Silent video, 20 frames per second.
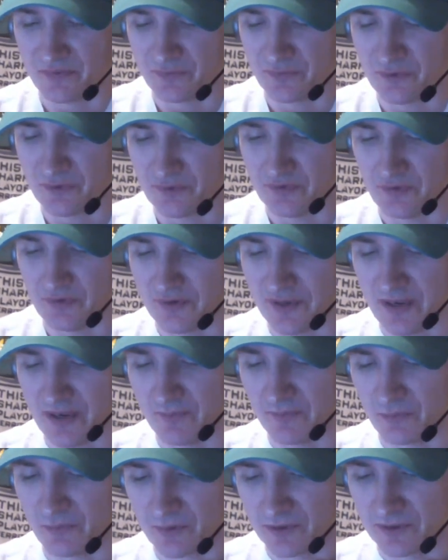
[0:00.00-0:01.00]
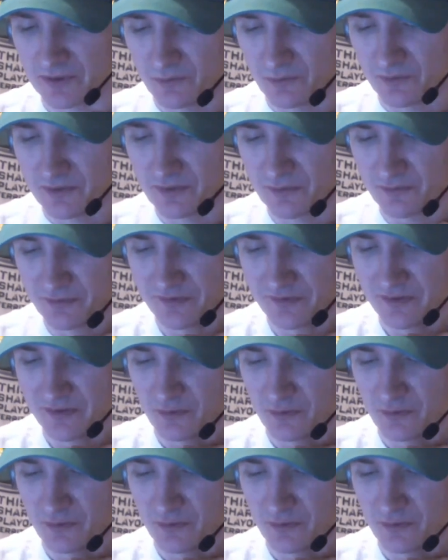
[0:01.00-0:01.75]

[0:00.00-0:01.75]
first two games were interesting,